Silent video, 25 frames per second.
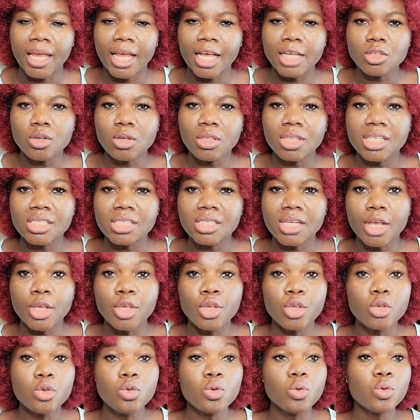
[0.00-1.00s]
And so there's a
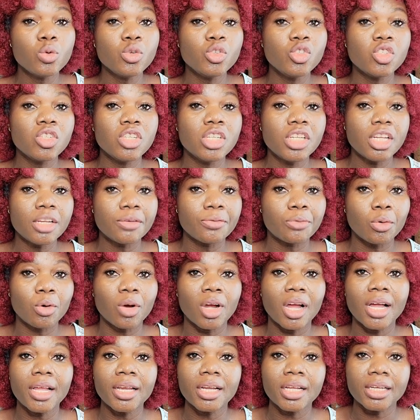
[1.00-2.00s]
huge need for
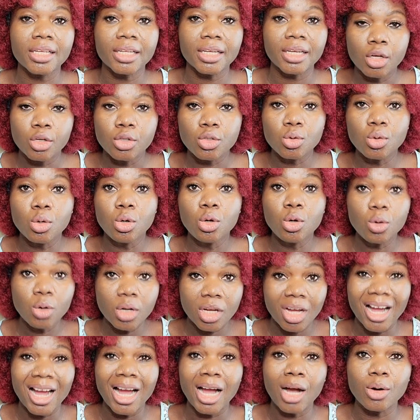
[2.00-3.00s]
Canada to
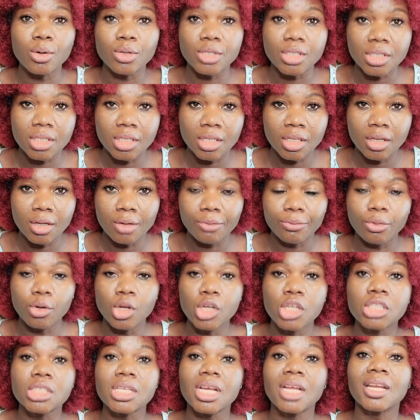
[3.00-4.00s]
look out for
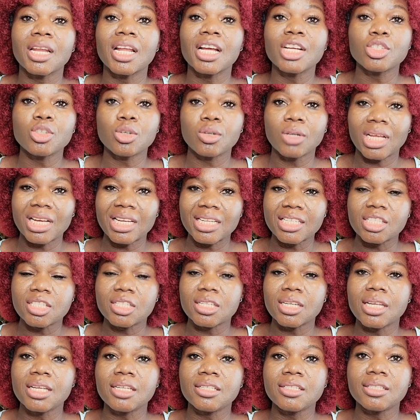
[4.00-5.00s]
internationally
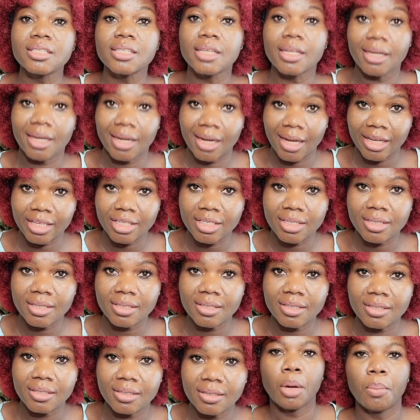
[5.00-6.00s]
trained
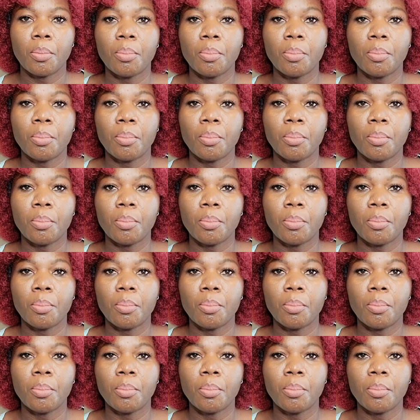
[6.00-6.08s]
nurses.